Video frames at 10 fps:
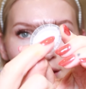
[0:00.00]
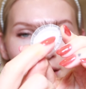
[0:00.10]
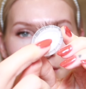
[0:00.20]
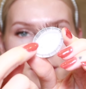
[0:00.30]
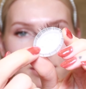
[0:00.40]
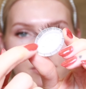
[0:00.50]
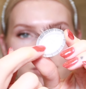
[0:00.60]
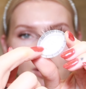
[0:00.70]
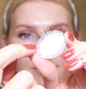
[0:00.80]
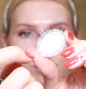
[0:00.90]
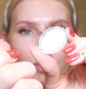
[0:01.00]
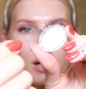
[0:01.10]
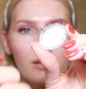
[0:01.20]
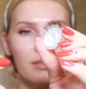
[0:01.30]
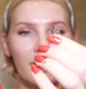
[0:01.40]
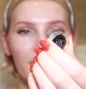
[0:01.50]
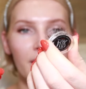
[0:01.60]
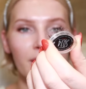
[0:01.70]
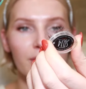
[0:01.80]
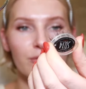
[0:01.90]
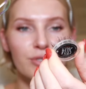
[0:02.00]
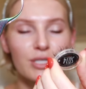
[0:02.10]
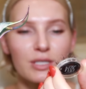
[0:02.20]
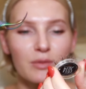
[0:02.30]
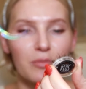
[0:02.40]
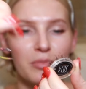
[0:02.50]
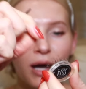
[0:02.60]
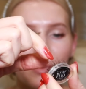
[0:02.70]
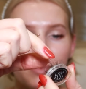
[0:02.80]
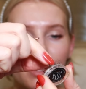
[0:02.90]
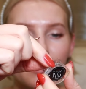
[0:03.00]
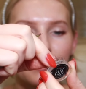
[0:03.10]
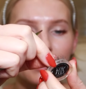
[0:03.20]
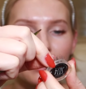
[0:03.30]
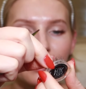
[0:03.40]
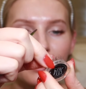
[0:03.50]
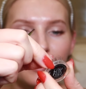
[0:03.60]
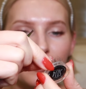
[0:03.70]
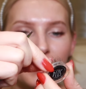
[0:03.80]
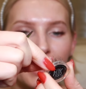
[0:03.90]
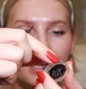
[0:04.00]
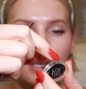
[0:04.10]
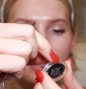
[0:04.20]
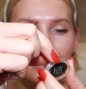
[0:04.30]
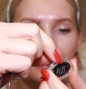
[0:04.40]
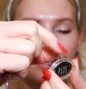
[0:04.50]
And this comes off as well. And then you just pop them back in,